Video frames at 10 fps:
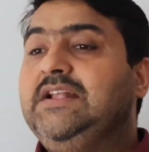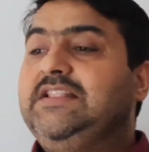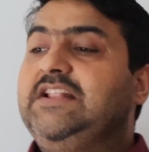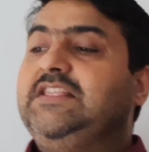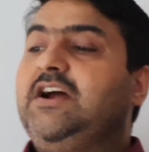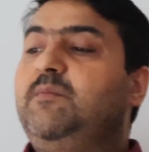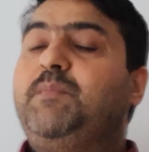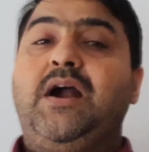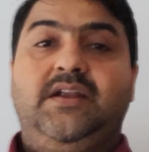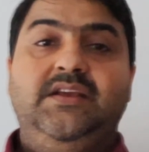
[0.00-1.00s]
Then third
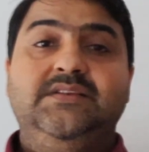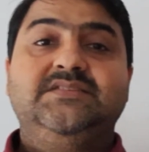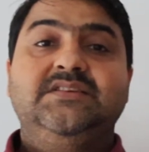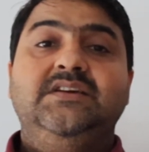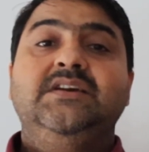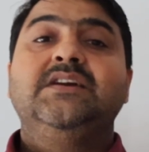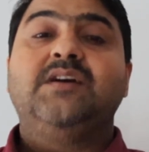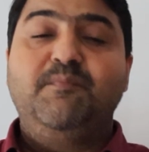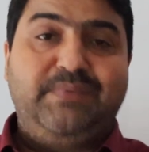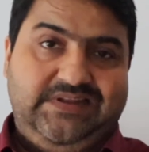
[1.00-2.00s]
parties,
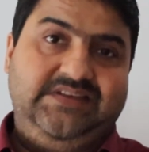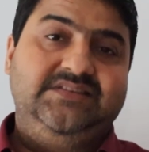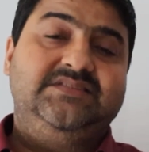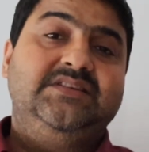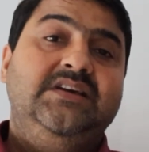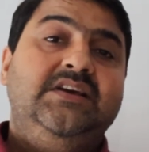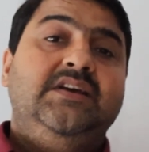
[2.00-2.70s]
companies,